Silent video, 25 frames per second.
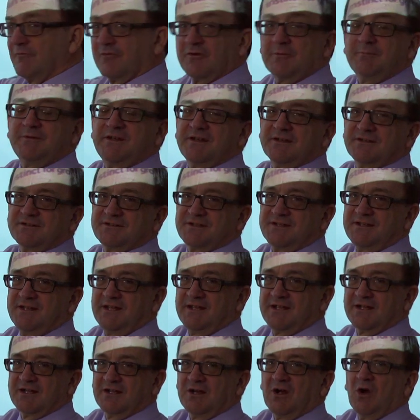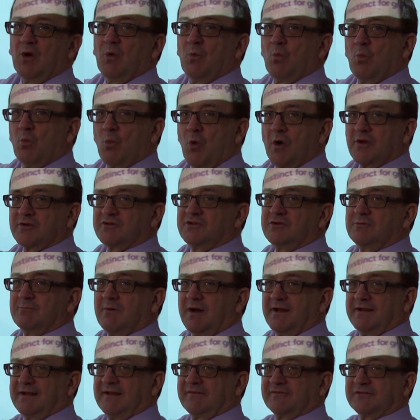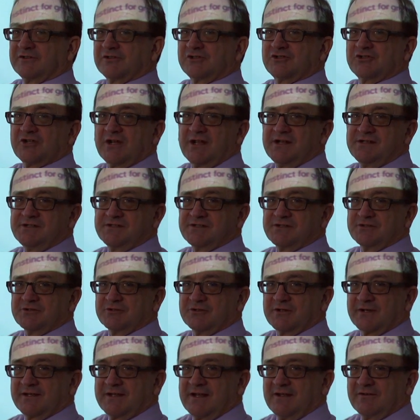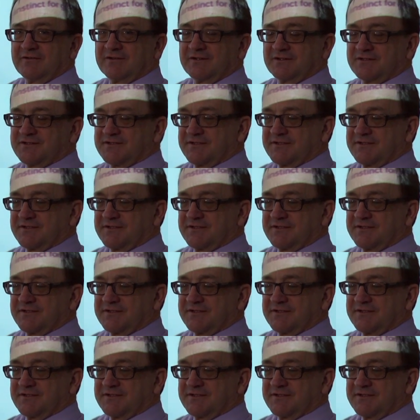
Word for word: from year to year what you might have to change in your accounting